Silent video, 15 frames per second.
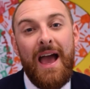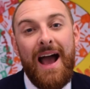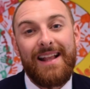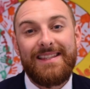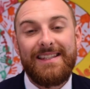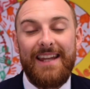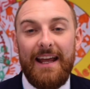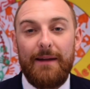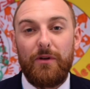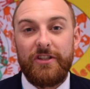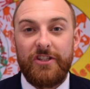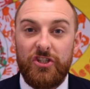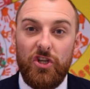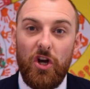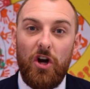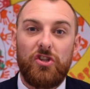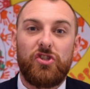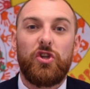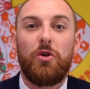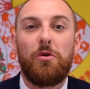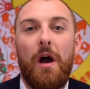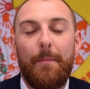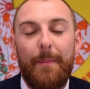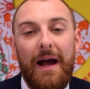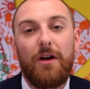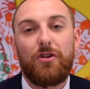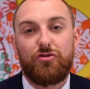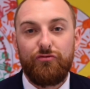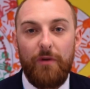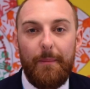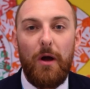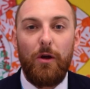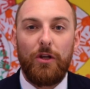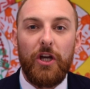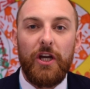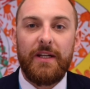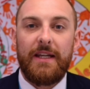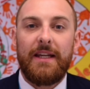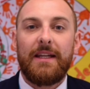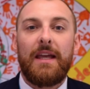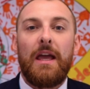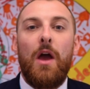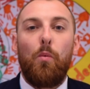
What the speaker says: and today I'm going to talk to you about remote learning,